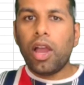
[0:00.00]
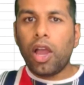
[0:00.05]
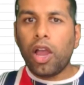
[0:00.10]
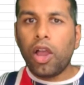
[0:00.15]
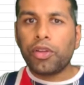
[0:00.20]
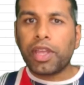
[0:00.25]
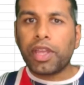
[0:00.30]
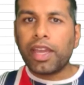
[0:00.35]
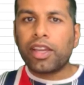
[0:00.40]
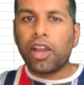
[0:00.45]

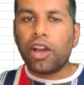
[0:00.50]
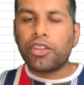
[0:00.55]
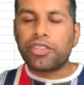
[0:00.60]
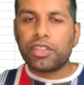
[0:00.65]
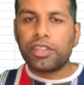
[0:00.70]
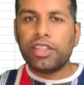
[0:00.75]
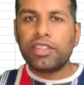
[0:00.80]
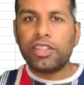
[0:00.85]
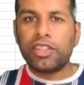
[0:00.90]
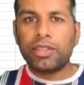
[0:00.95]
Okay, guys,
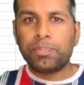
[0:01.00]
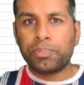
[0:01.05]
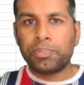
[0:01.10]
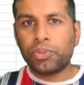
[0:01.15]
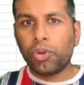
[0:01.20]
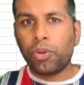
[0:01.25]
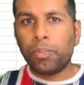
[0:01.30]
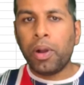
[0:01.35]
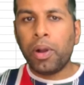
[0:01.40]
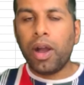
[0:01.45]
so this is
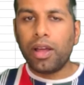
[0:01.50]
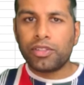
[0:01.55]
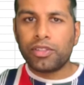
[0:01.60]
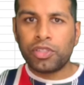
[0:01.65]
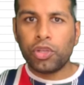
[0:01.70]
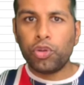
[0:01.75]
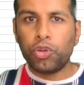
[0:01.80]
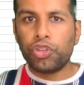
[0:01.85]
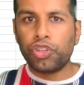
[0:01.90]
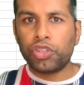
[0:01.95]
sort of part
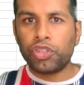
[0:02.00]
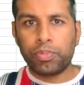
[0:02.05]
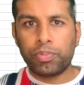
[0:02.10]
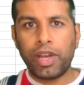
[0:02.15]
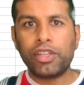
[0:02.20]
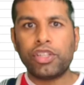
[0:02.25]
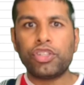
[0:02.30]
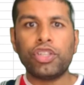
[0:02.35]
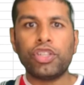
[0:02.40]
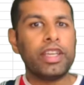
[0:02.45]
two, the
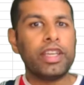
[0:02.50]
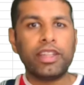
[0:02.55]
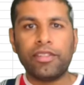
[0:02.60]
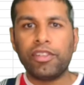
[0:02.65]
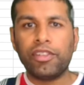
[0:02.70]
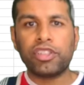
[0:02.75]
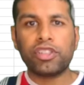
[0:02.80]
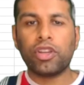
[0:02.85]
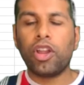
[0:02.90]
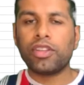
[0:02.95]
spreadsheet, the
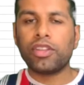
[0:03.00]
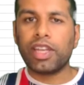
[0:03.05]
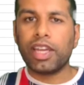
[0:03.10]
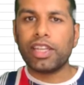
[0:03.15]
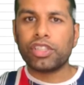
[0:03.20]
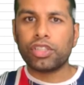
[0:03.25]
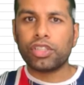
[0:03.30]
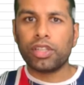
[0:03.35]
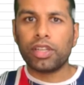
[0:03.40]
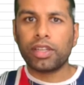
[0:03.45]

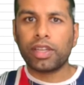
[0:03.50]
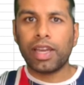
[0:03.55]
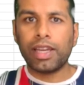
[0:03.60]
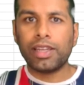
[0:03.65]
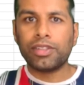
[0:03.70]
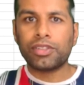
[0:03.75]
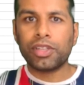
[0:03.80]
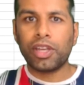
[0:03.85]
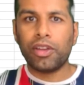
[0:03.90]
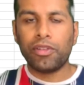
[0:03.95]
visualization.
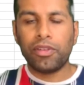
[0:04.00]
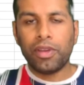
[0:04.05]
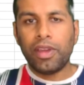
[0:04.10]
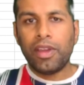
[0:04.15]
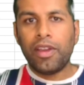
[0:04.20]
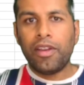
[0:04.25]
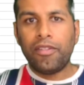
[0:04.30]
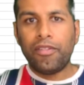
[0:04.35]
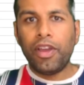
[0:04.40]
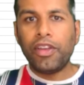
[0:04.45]
Okay, so
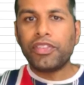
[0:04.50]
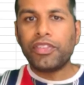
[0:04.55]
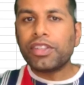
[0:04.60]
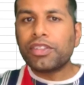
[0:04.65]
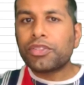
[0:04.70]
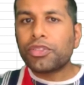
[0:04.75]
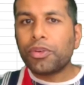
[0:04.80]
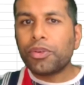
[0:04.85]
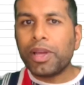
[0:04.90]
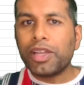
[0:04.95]
first thing
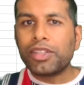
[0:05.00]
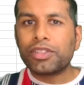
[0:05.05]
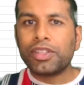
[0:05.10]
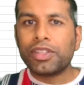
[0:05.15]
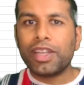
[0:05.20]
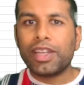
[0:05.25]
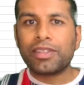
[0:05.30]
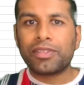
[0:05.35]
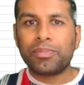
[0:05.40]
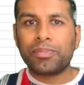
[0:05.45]
to sort of mention
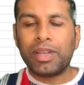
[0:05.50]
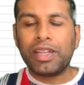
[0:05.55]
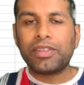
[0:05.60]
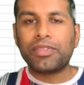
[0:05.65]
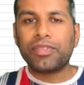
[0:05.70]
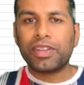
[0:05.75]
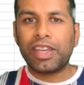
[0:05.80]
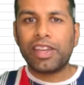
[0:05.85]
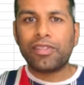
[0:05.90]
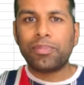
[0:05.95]
is,
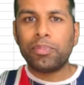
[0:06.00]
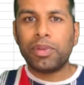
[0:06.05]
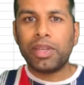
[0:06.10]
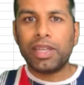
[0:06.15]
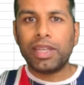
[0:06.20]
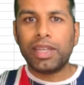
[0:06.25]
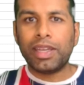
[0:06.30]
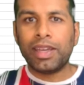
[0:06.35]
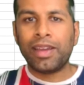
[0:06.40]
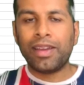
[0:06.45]
please forgive
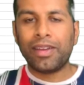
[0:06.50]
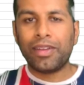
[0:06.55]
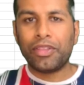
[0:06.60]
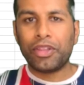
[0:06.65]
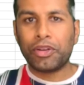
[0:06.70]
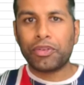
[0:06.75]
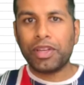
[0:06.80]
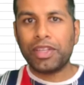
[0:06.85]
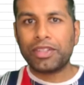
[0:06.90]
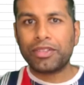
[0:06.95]
me,
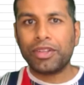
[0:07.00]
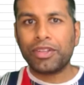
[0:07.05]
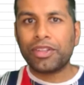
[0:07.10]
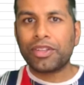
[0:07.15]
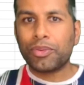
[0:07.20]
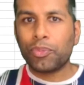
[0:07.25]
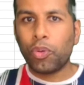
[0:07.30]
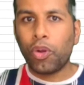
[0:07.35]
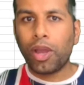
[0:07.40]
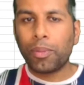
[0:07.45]
the green screen
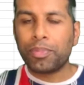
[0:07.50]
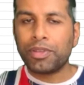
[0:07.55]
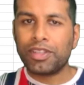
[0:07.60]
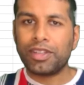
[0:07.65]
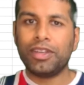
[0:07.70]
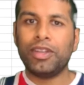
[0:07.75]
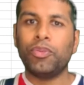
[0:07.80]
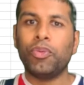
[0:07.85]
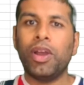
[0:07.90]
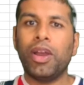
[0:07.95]
doesn't work
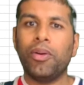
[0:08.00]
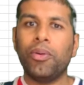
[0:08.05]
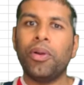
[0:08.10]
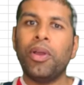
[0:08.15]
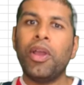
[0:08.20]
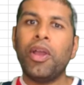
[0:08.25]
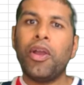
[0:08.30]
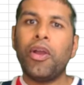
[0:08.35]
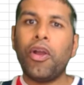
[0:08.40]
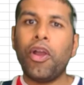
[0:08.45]
particularly well
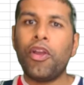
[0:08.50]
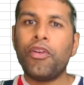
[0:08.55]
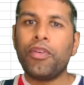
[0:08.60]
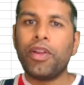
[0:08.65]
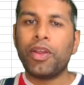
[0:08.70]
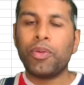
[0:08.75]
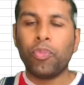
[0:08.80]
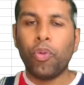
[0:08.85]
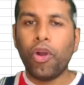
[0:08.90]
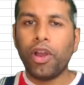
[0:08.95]

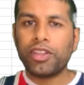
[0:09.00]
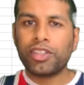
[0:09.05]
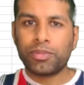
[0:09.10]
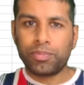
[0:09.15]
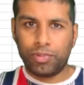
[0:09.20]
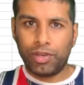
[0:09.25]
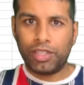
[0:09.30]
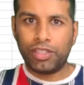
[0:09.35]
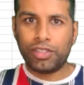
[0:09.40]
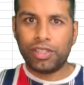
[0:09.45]
over a white
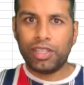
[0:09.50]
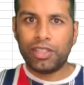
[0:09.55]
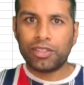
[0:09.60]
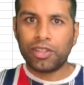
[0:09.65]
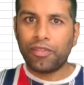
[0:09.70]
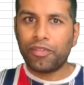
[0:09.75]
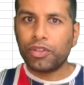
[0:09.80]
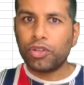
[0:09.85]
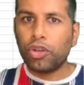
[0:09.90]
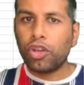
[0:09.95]
spreadsheet.
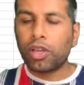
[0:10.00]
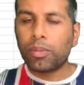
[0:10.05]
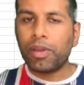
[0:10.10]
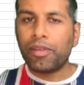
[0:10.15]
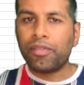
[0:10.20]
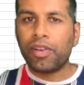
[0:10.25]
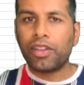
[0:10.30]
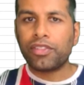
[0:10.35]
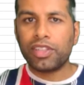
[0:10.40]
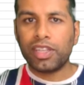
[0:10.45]
So if I do look a
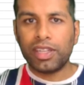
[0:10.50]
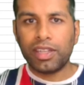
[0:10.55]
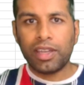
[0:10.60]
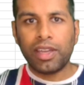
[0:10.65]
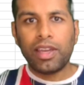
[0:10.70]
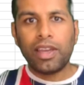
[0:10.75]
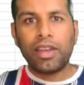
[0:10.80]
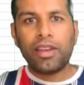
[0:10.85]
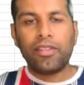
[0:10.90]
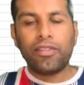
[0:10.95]
bit fuzzy,
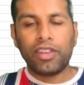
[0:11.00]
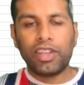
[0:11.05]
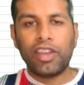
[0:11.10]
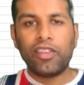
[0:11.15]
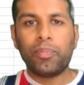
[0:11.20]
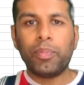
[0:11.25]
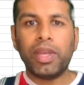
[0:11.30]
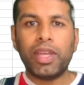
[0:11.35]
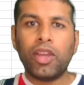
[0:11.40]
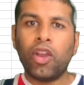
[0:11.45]

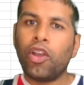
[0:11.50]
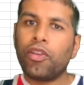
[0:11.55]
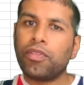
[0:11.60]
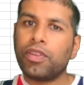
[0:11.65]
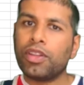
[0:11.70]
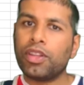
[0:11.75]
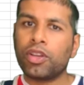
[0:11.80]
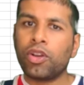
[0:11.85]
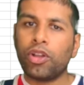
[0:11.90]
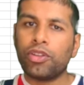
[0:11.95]
forgive me.
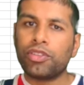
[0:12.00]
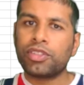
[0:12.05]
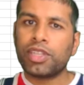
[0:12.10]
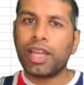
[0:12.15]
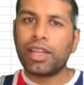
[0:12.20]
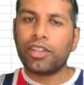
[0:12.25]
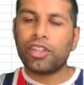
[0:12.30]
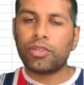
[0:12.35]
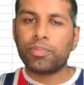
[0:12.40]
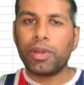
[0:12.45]
Hopefully the
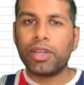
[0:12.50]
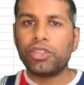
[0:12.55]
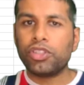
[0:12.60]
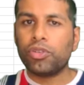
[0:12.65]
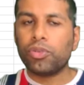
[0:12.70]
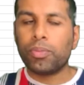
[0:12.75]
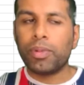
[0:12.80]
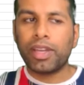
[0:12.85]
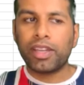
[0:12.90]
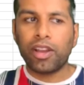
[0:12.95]
content and the spreadsheet
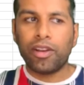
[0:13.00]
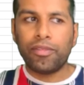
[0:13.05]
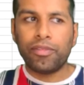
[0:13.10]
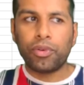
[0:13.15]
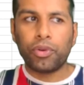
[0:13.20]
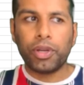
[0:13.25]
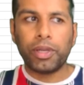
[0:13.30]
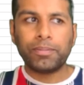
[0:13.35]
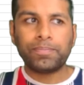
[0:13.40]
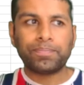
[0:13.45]
will make up
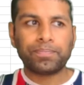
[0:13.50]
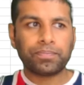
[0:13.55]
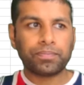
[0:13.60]
for it.